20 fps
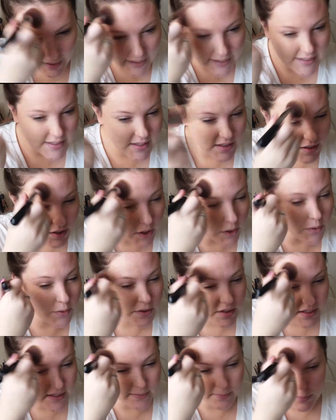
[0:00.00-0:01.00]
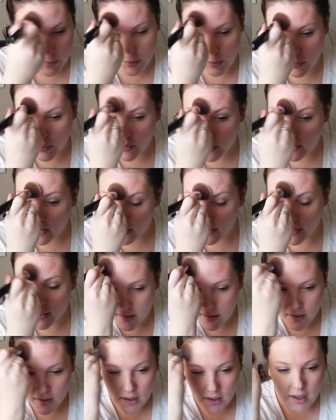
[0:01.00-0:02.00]
it's so smooth
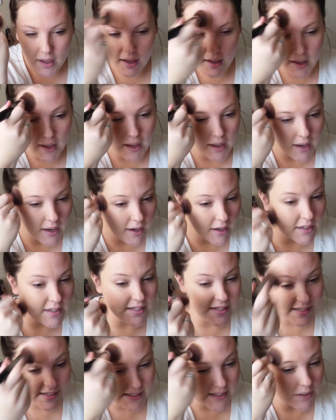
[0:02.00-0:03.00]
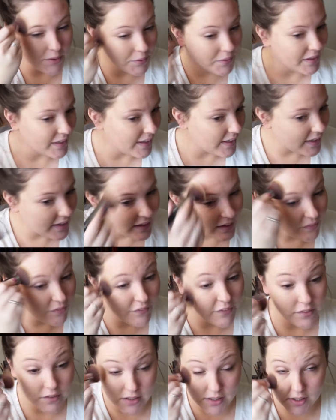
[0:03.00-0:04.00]
and silky.
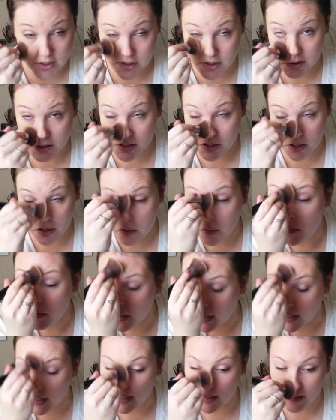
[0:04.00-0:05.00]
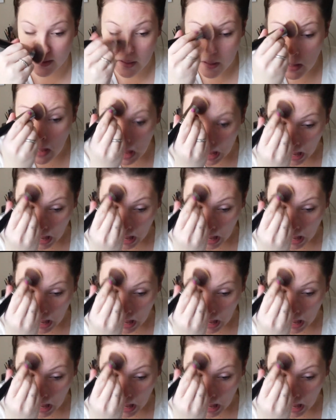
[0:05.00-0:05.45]
It feels so good.